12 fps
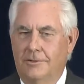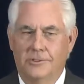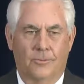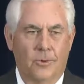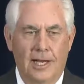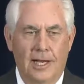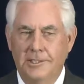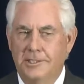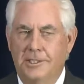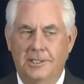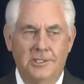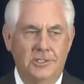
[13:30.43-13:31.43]
I was a
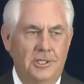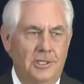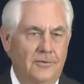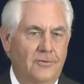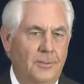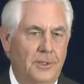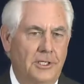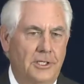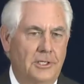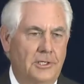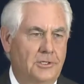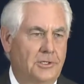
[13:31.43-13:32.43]
practicing engineer for many
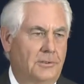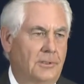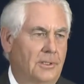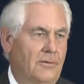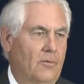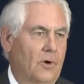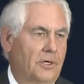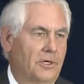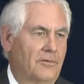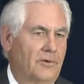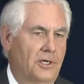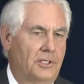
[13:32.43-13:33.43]
years and worked
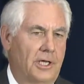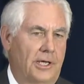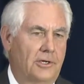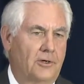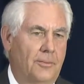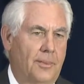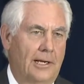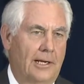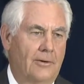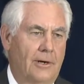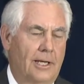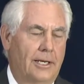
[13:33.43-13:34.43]
in a very technical
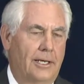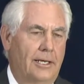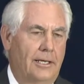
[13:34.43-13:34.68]
background.